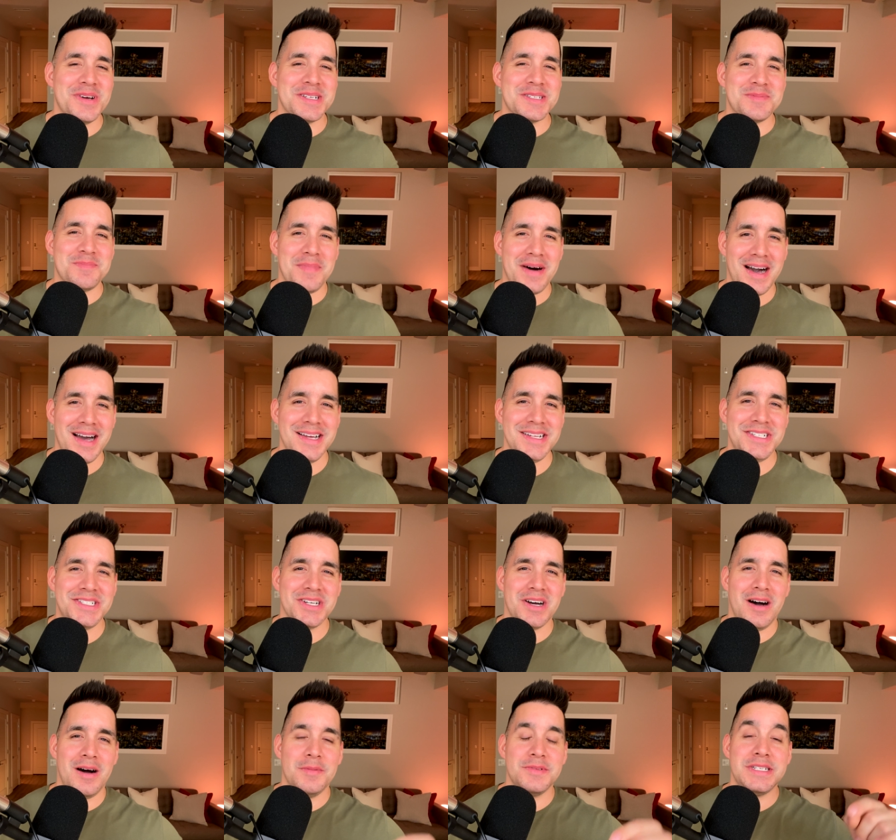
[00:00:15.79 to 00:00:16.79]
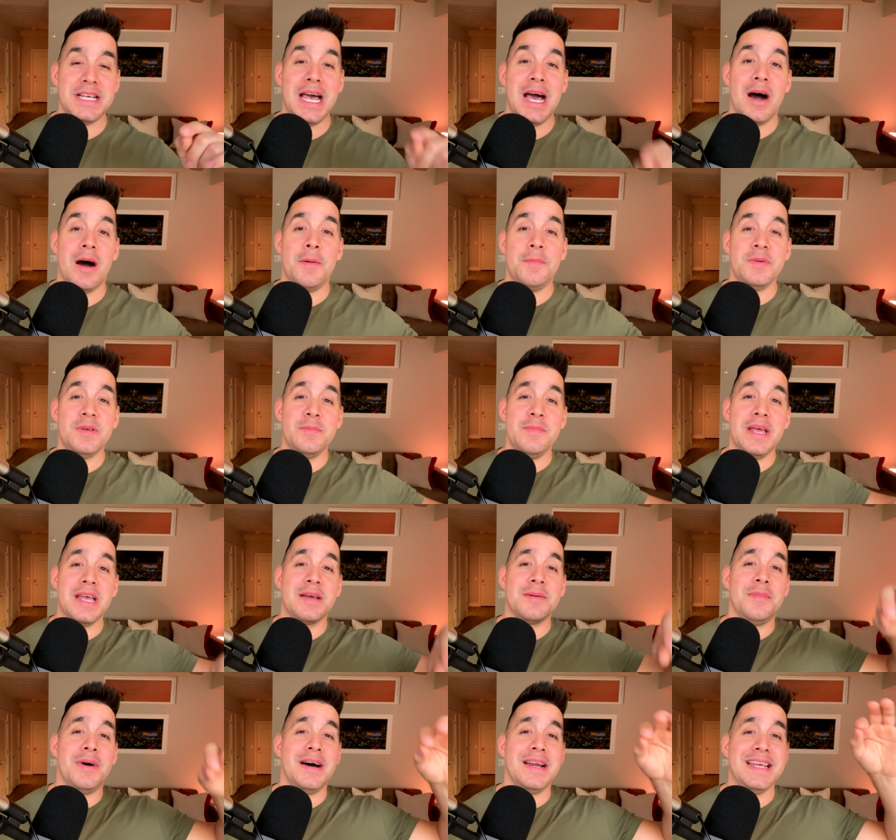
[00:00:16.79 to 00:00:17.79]
It is my job to help you
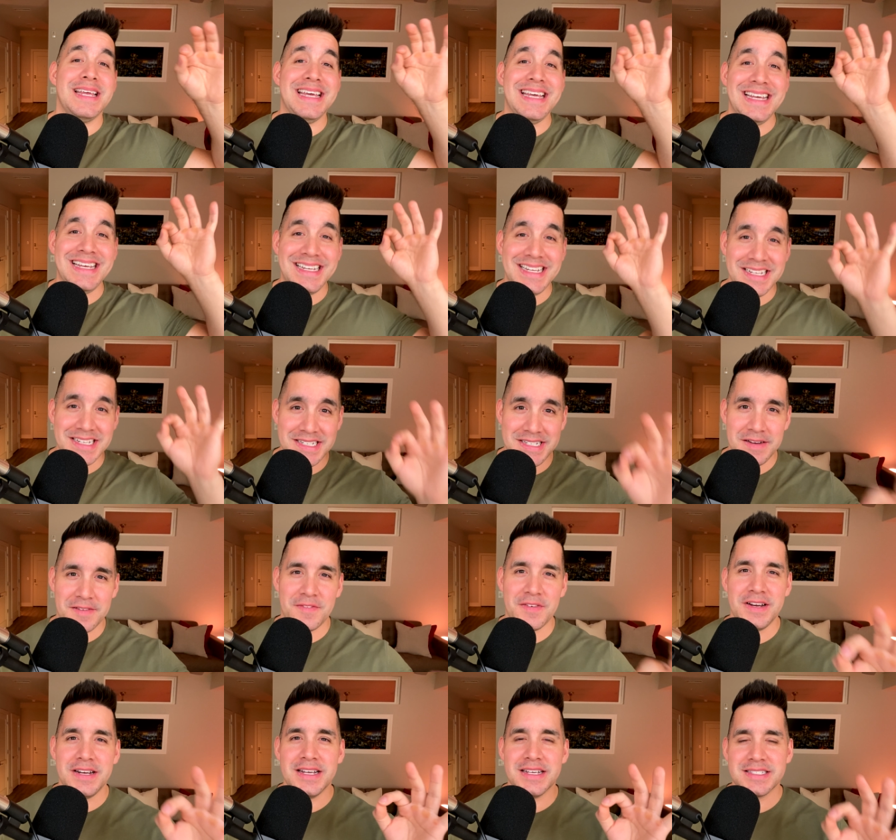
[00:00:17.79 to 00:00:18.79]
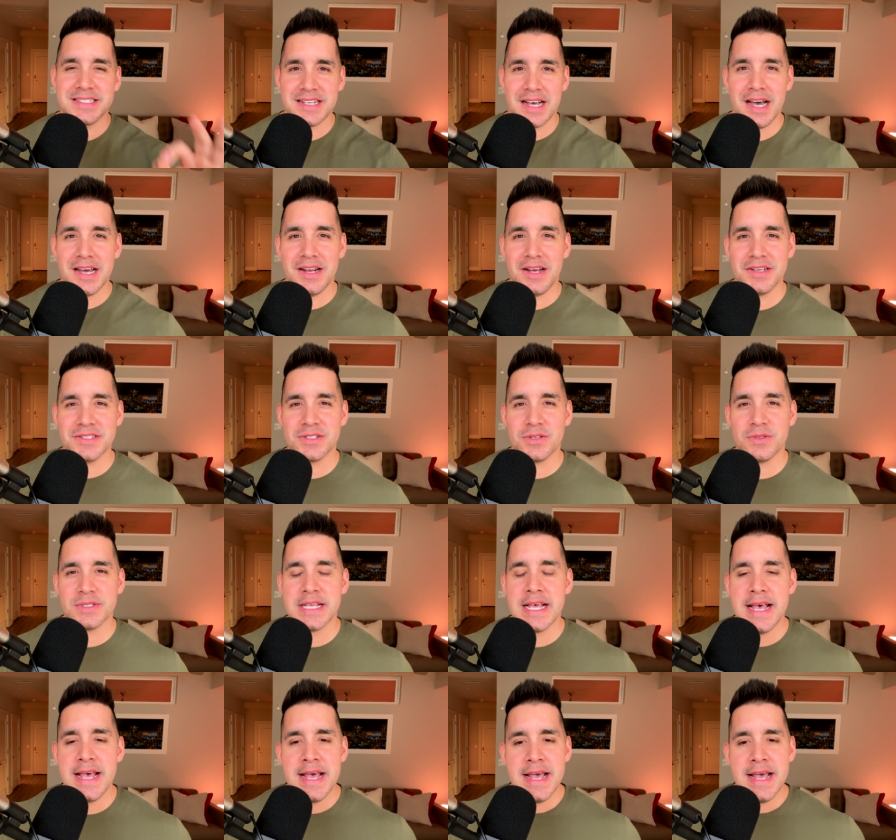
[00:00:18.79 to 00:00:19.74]
make money in different side hustles.